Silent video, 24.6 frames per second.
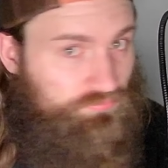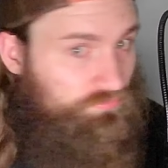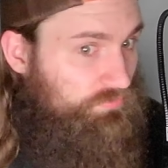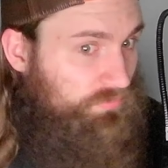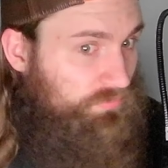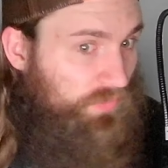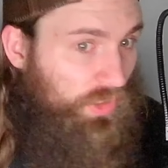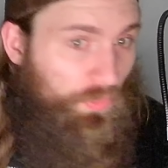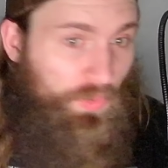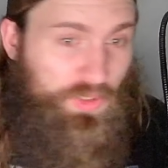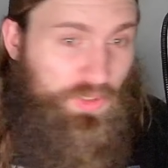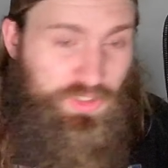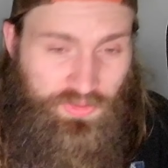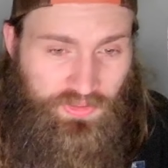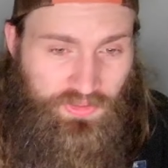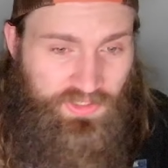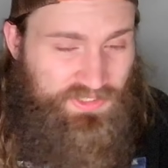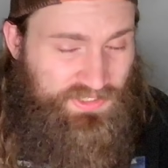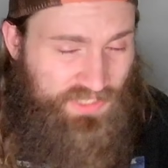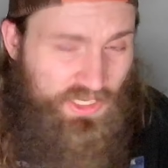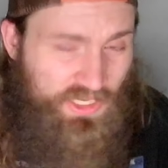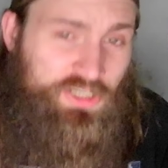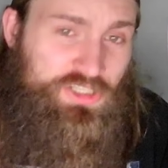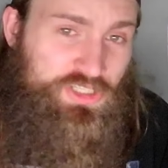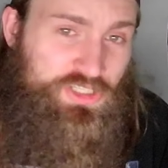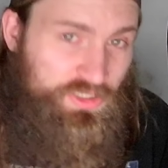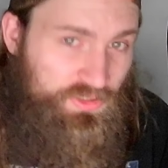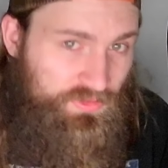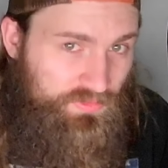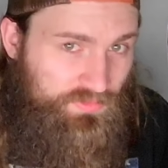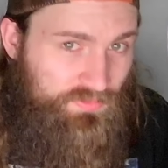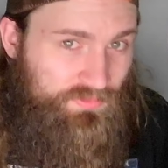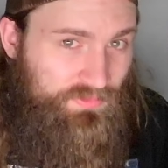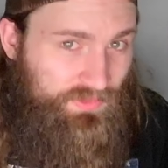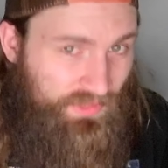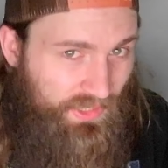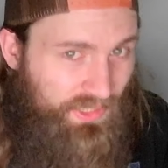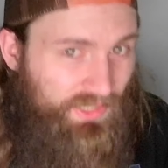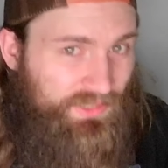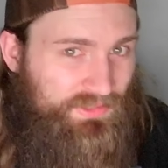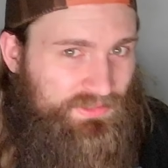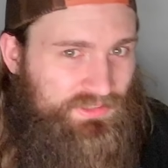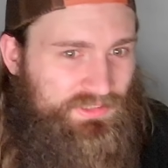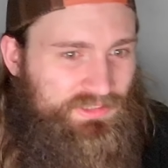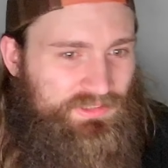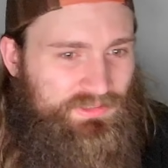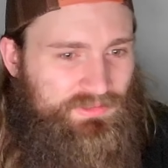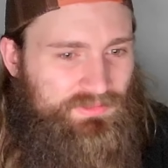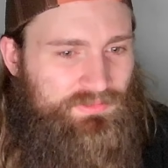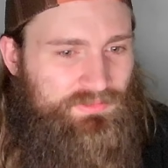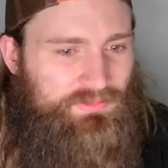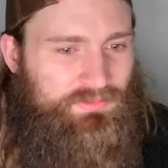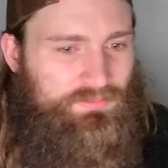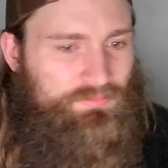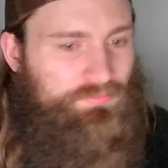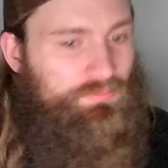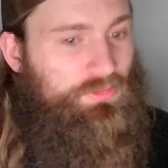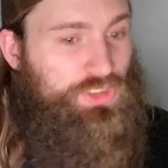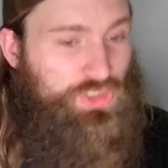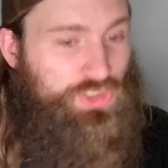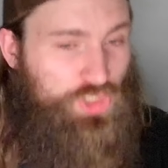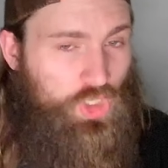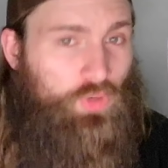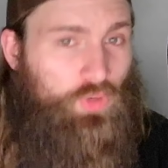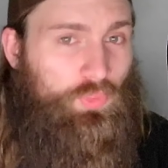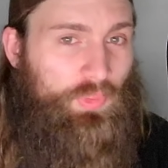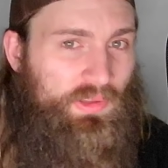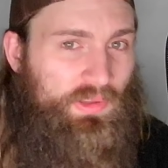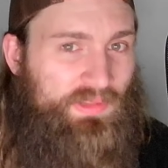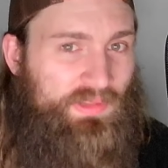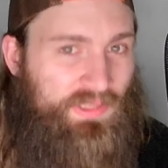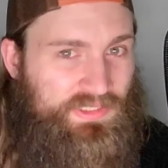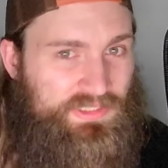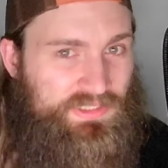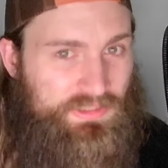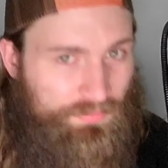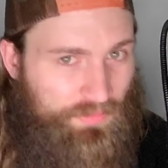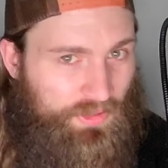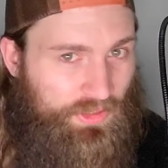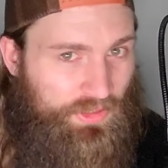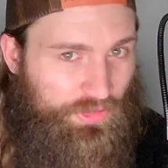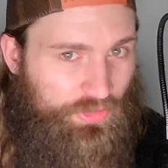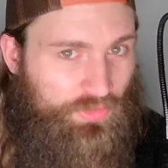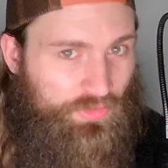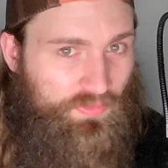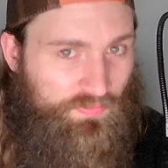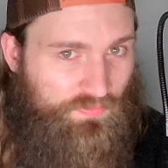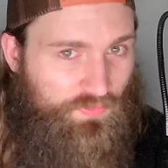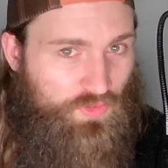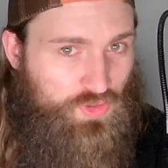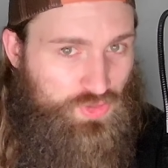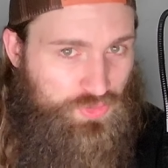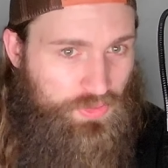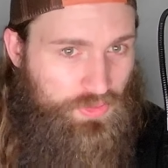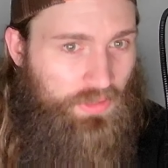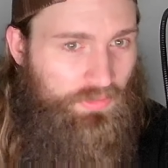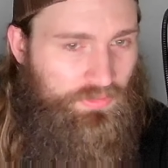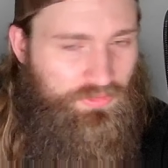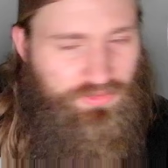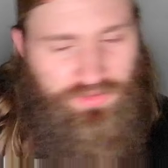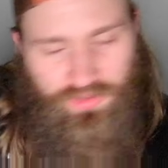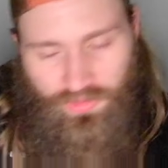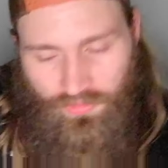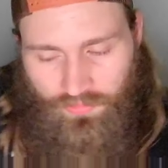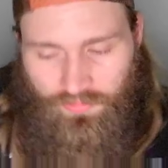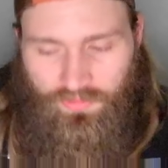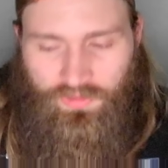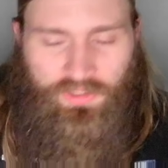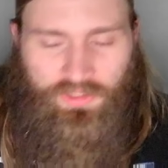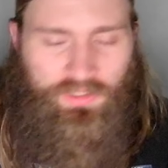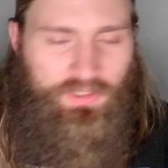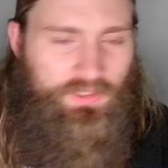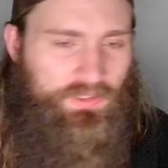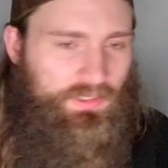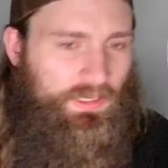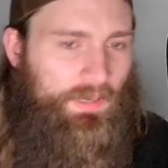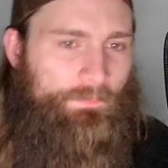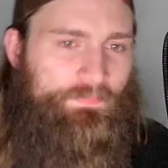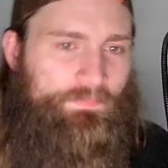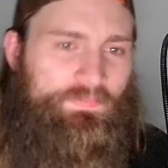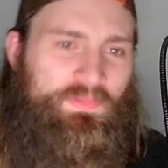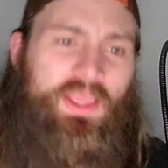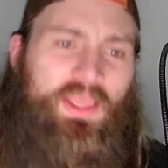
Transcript: It went to a decision, yes. But Zhang Weili submitted her in the first round. So, yeah.